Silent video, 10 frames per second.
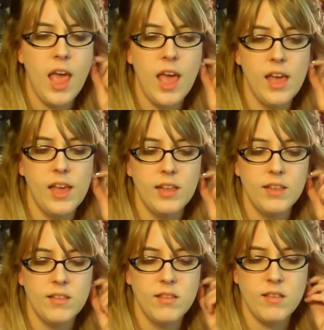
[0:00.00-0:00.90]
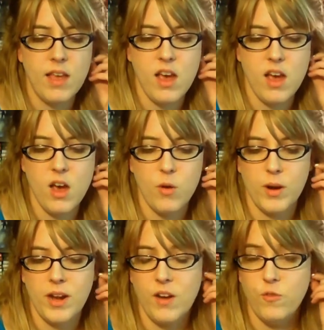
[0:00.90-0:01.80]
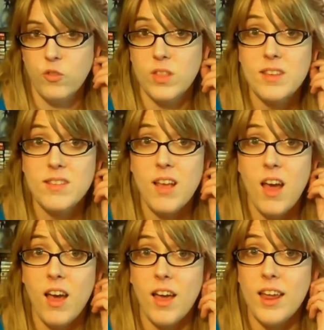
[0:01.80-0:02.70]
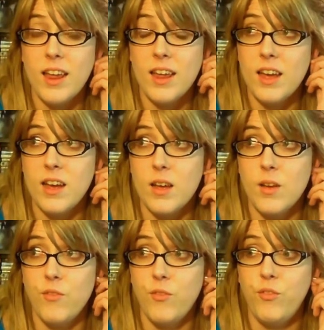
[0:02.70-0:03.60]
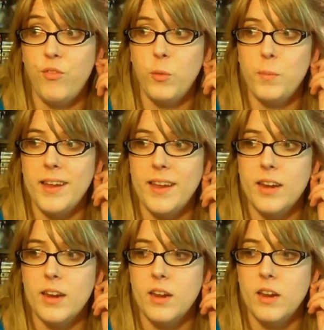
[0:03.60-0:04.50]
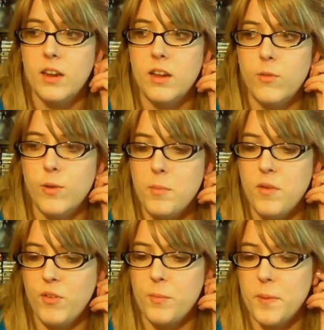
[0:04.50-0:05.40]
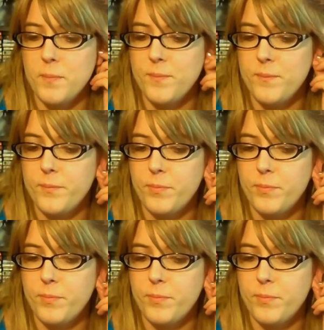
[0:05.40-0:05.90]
And right after this, I am filming. What am I filming?